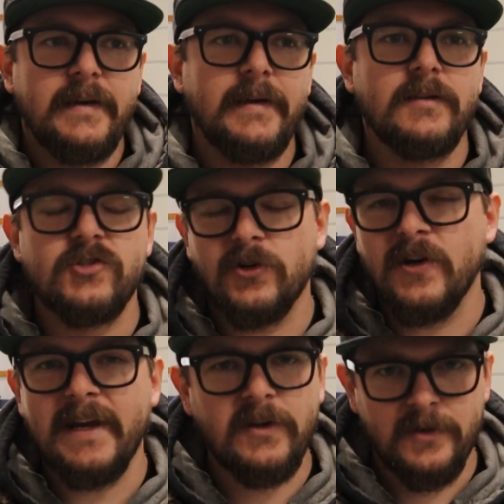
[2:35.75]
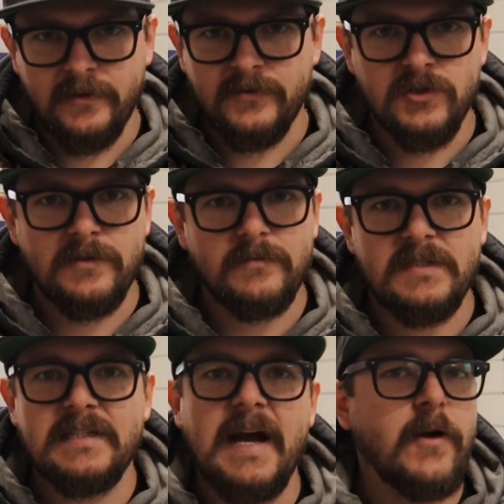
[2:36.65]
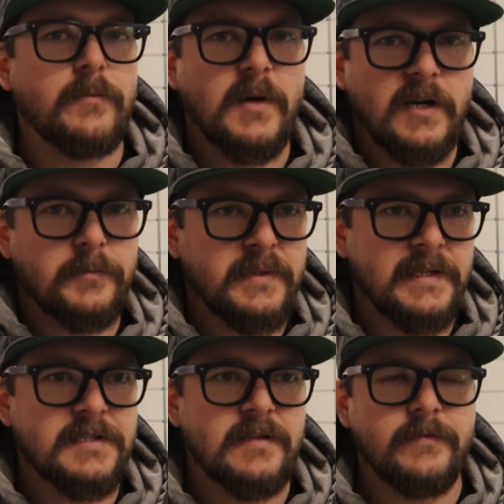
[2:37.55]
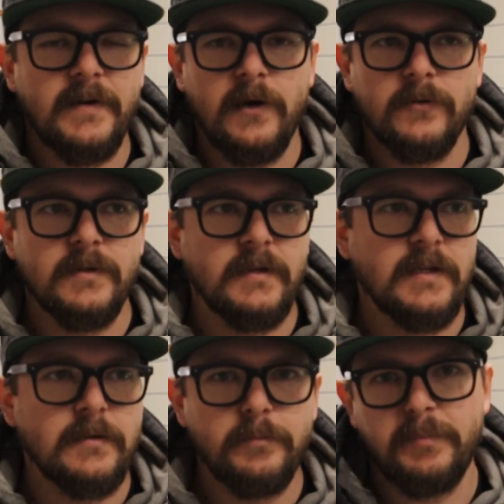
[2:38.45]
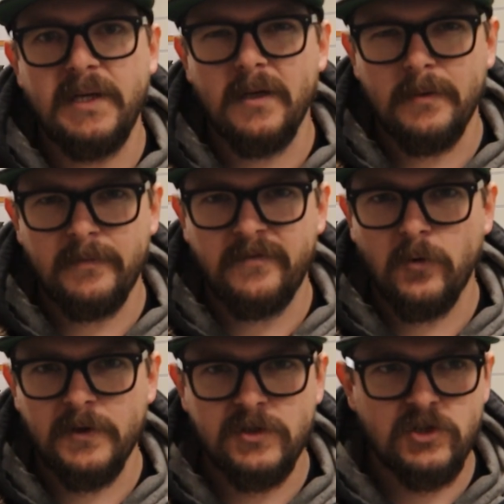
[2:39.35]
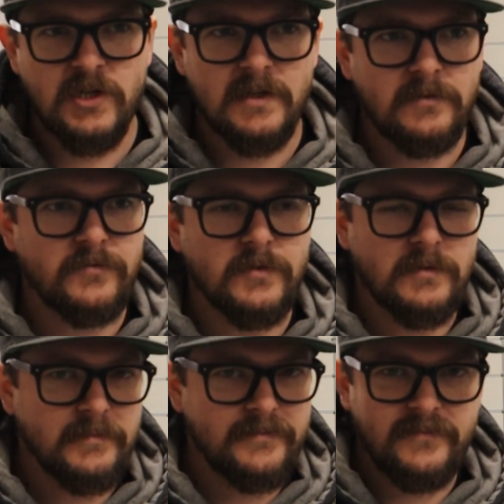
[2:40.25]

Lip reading: And sure, I could have just scoured Marketplace and found like a beat up 4th gen for